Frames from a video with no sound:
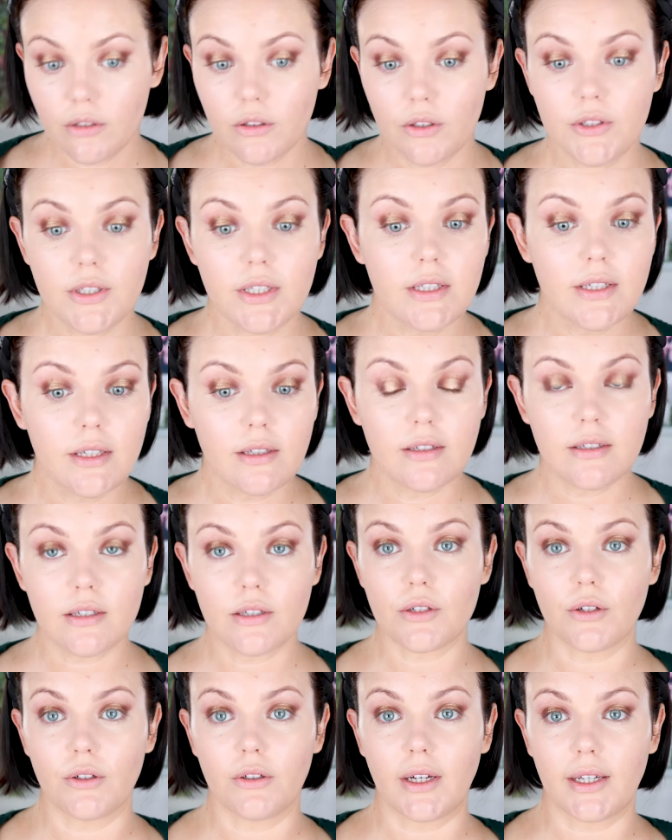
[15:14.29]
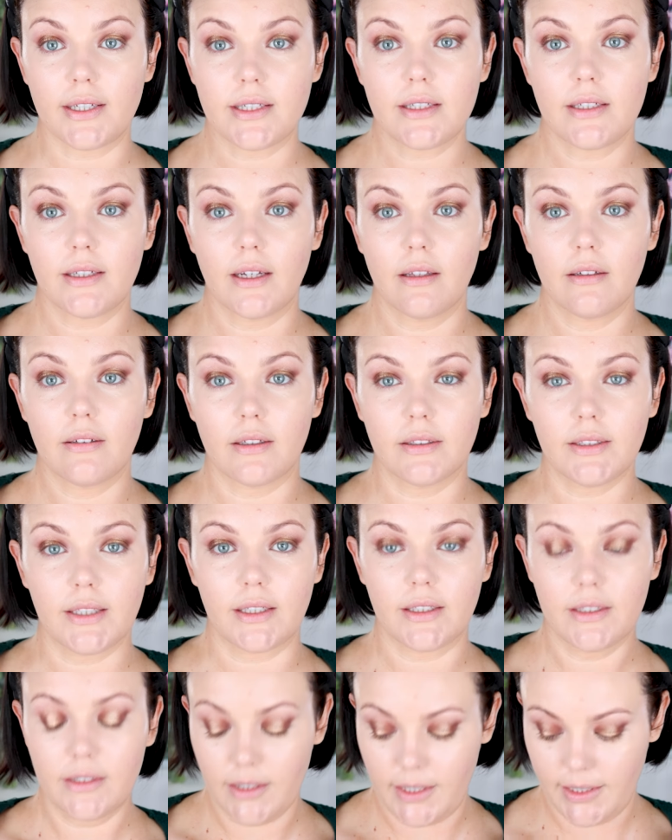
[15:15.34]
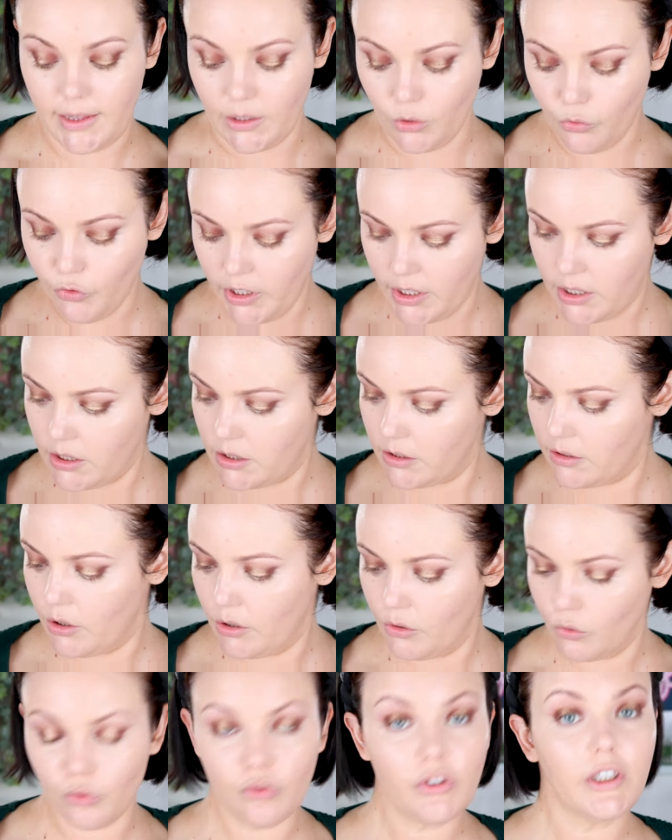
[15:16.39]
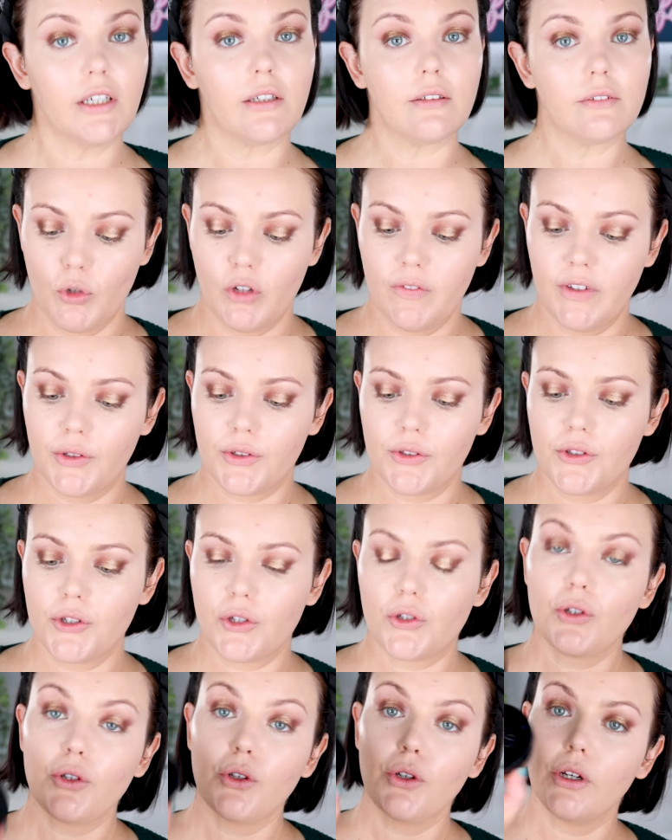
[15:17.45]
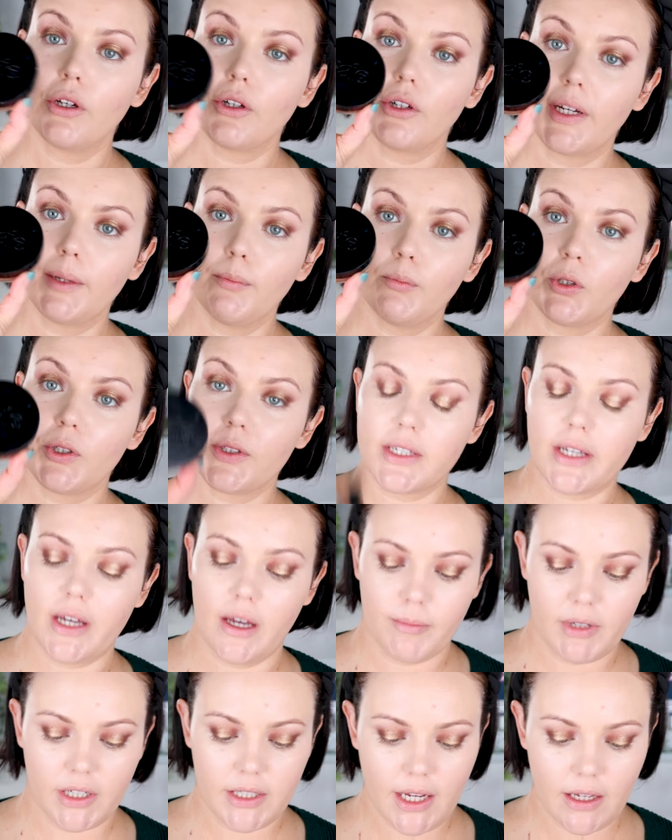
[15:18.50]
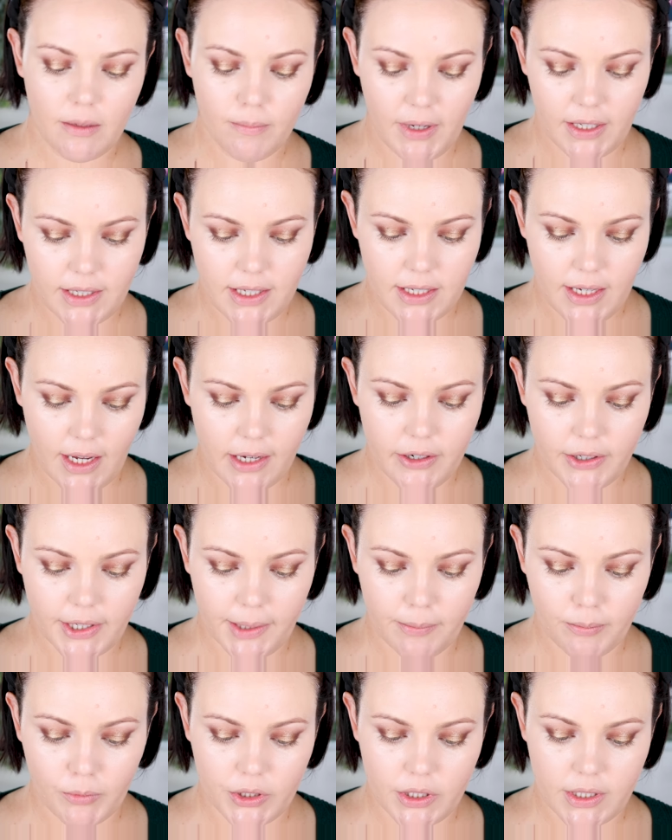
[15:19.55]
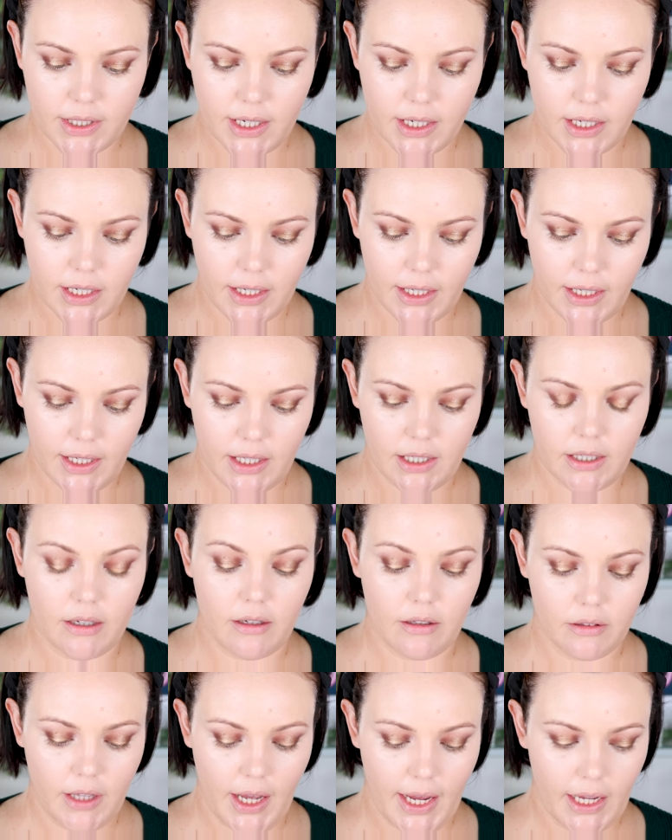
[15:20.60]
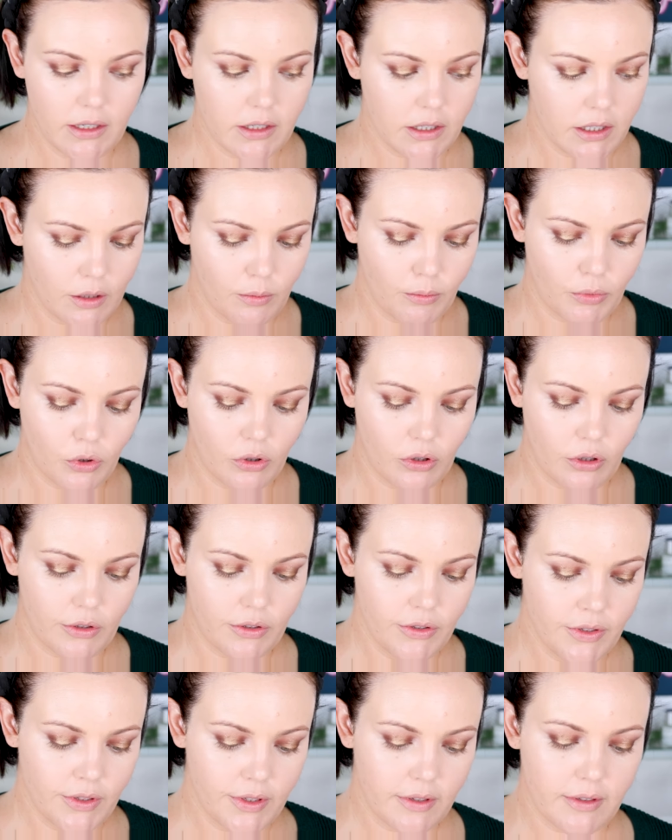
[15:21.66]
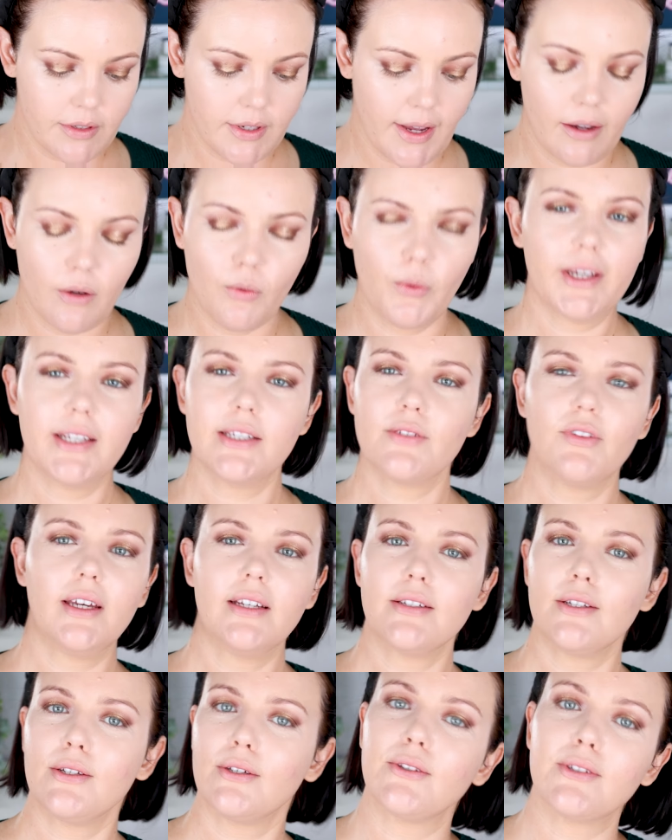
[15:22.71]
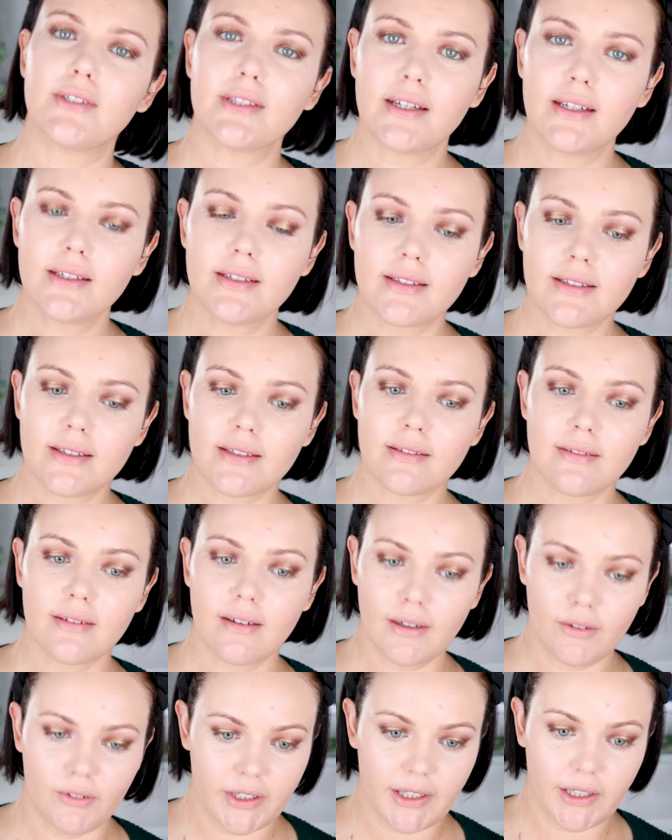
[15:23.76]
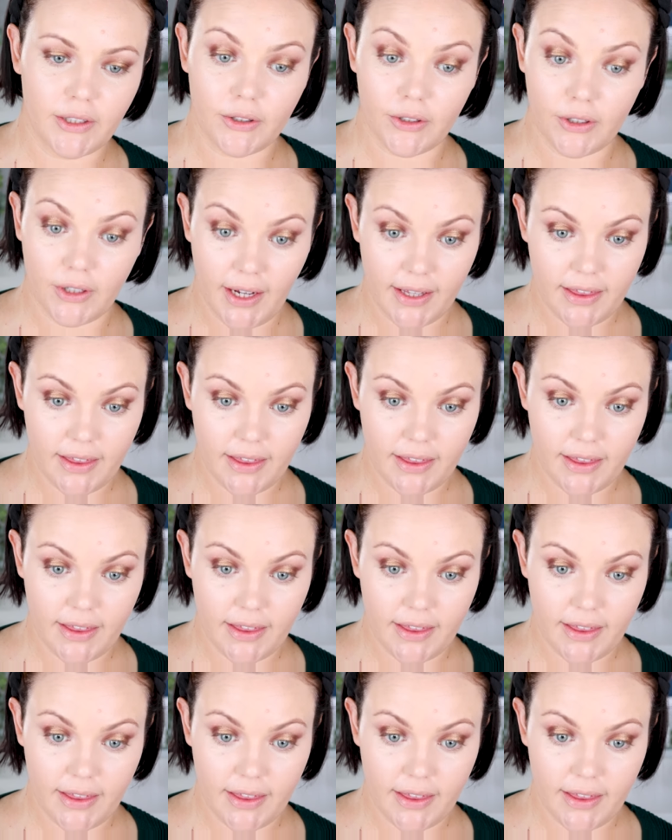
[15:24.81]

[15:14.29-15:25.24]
Those concealers are so nice together, aren't they? I love it. I love it. Moving on to cream bronzer. I'm gonna take my Say cream bronzer in light bronze. I always forget to use this. I really do.